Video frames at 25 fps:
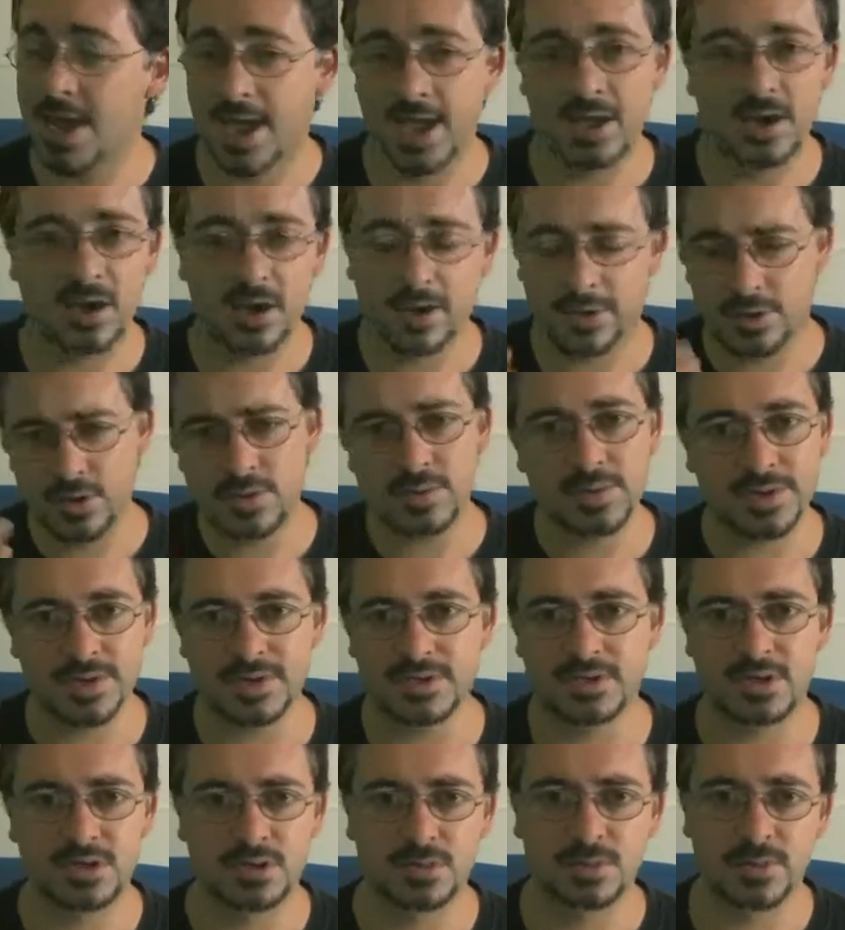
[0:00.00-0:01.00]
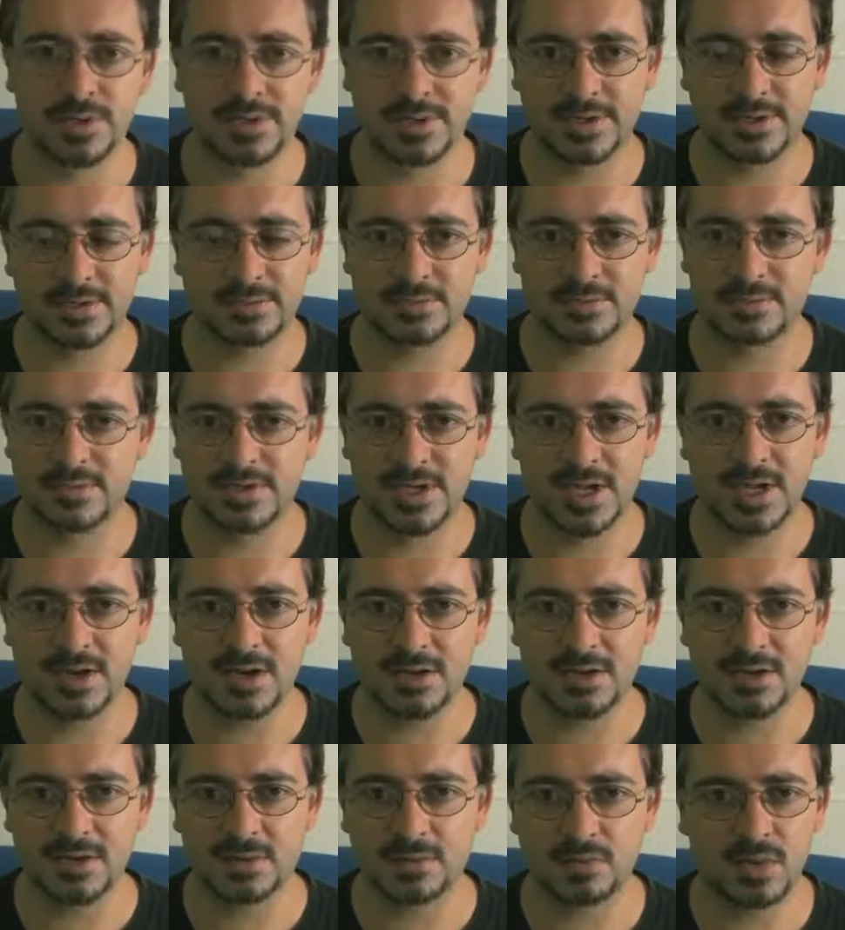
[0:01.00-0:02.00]
And I always just want to say
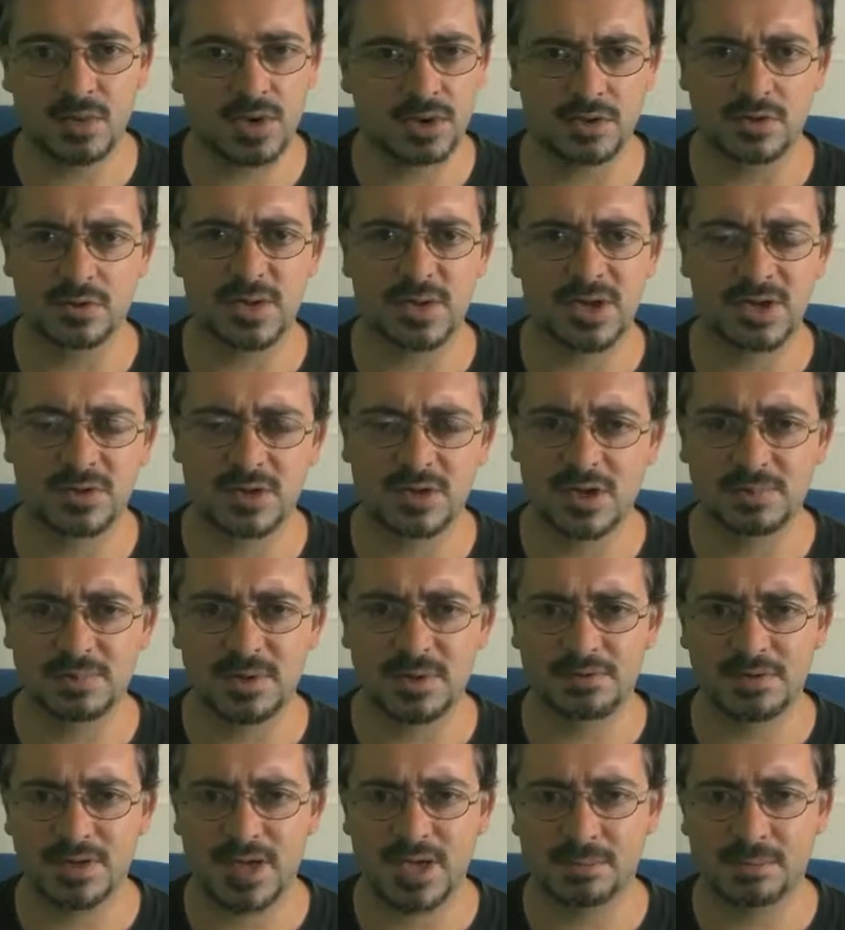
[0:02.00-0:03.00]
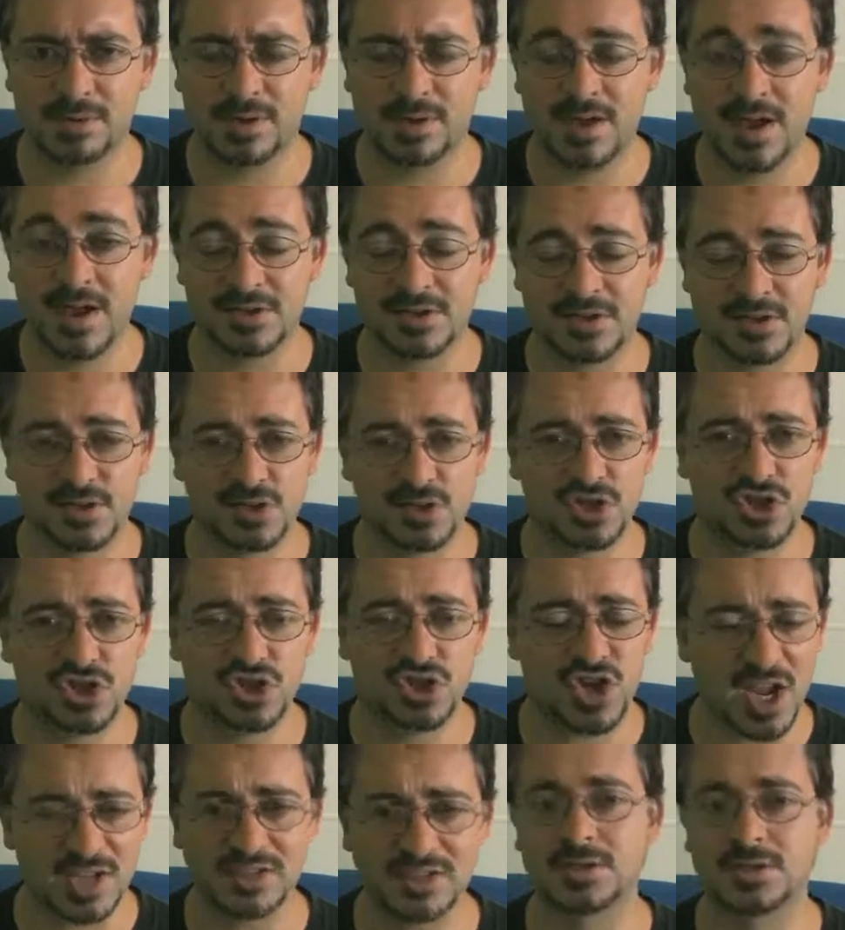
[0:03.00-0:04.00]
to them, what, you woke up every couple of hours and
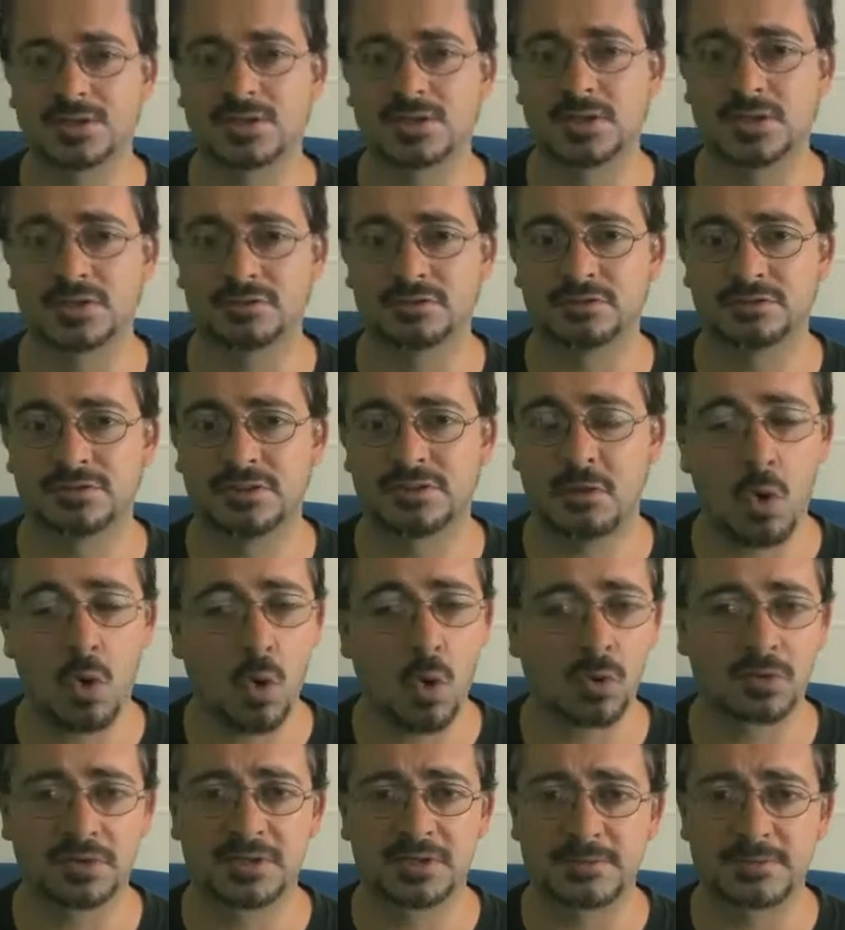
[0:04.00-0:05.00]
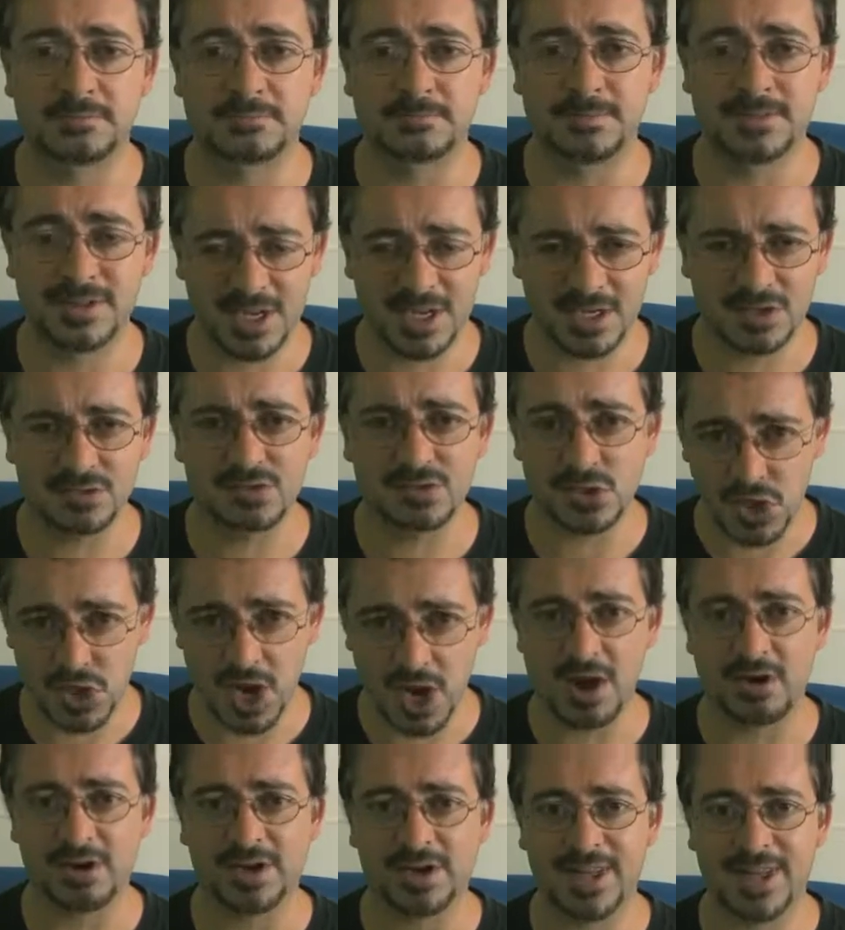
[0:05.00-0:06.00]
shat yourself. Awesome. Thanks for
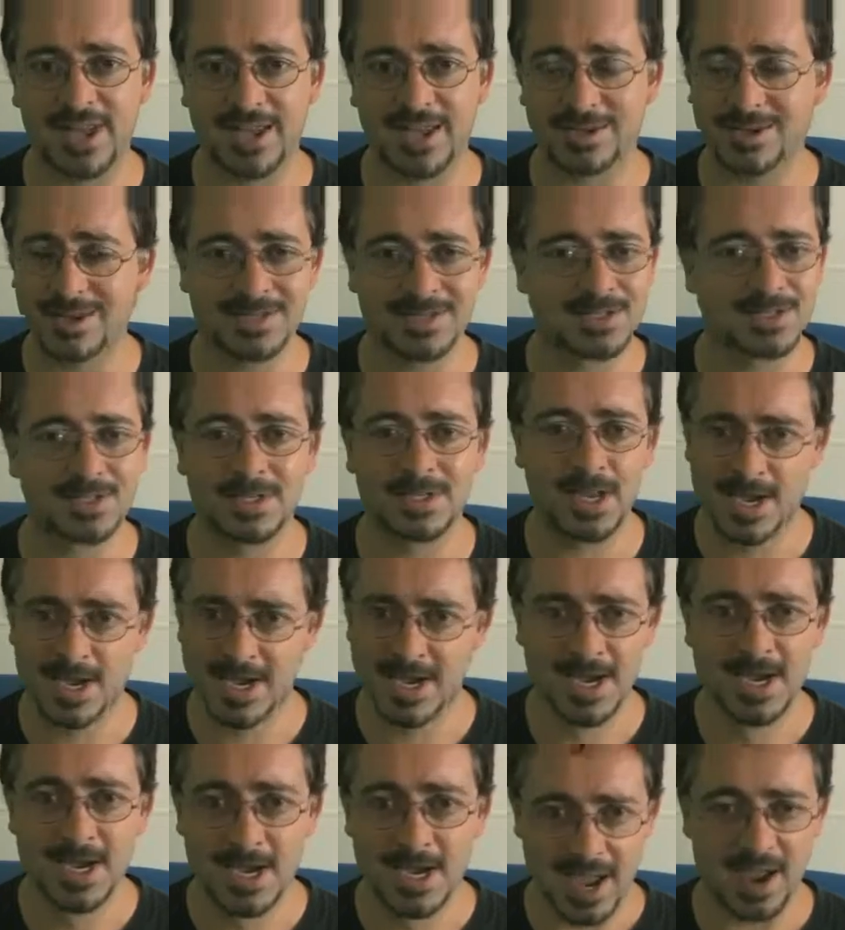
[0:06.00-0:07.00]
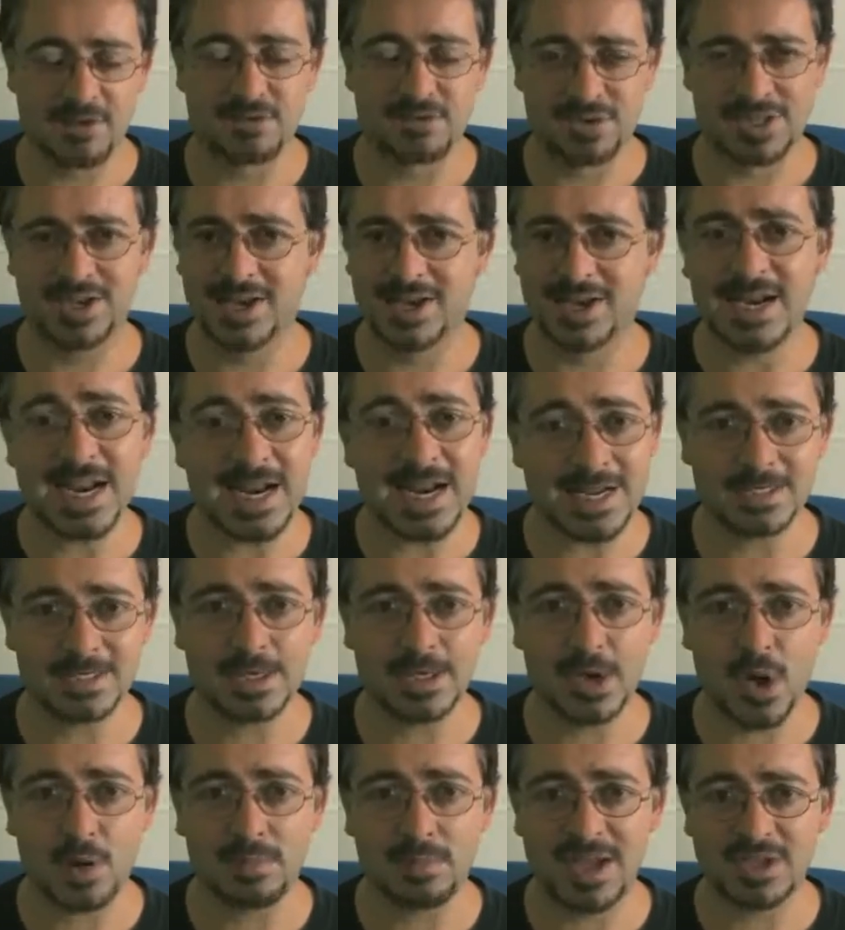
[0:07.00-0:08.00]
sharing that. That's everything I need
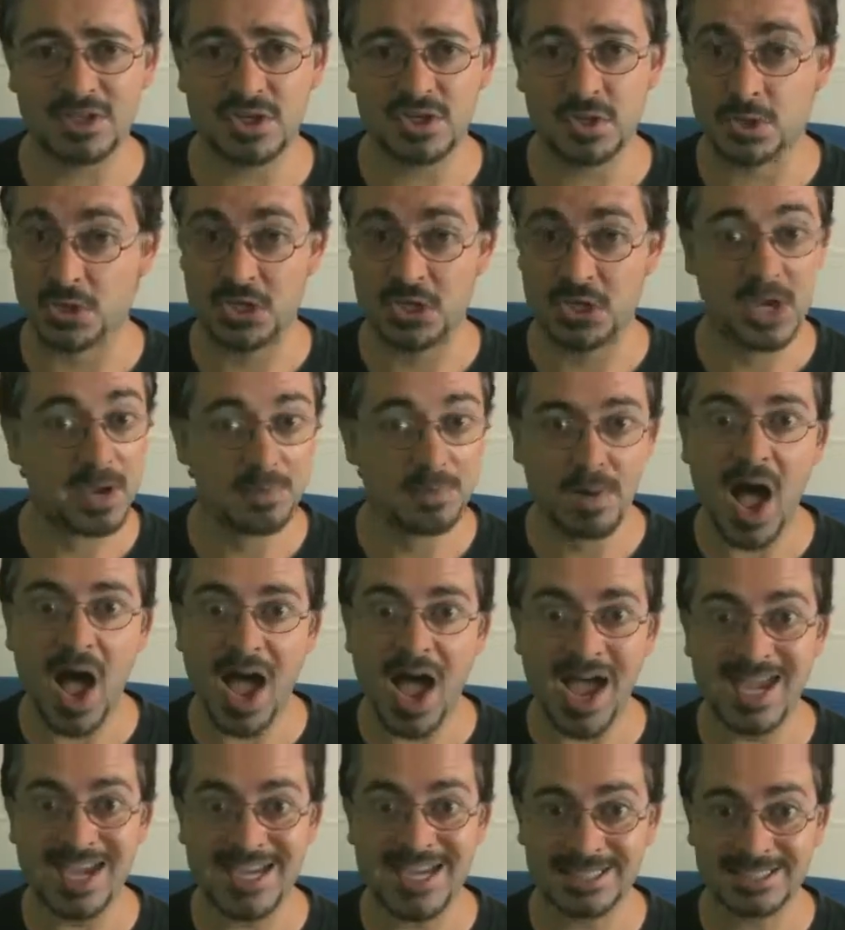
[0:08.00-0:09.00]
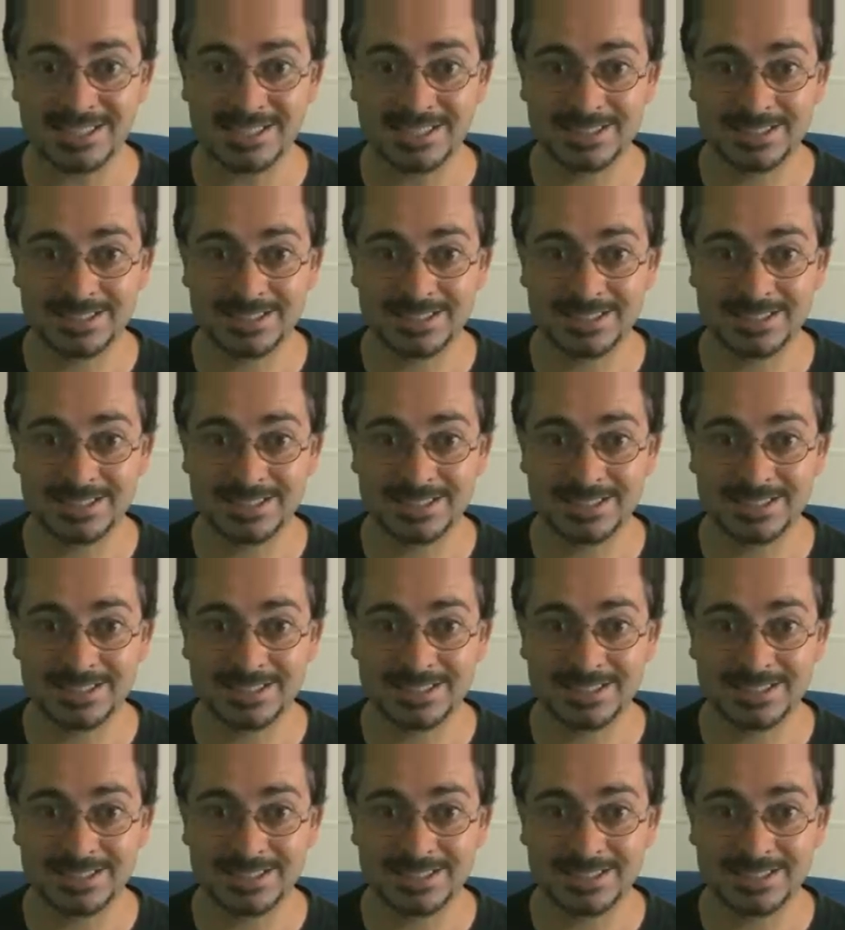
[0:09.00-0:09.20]
to know about you. Goodbye.